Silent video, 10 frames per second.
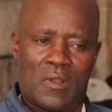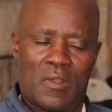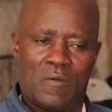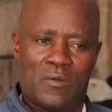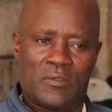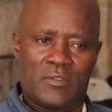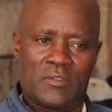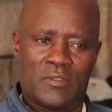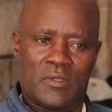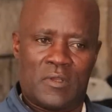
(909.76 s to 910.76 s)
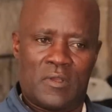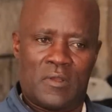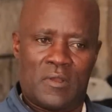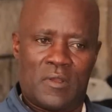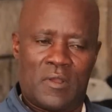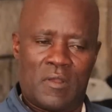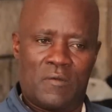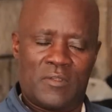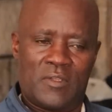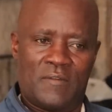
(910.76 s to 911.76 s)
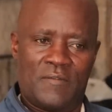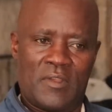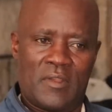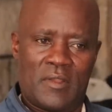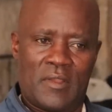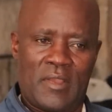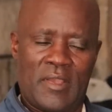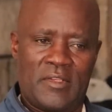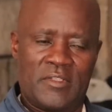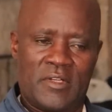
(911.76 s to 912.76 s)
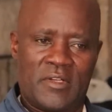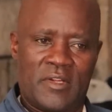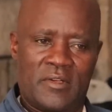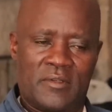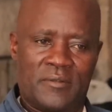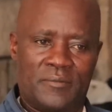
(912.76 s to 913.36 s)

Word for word: I was having 8 children.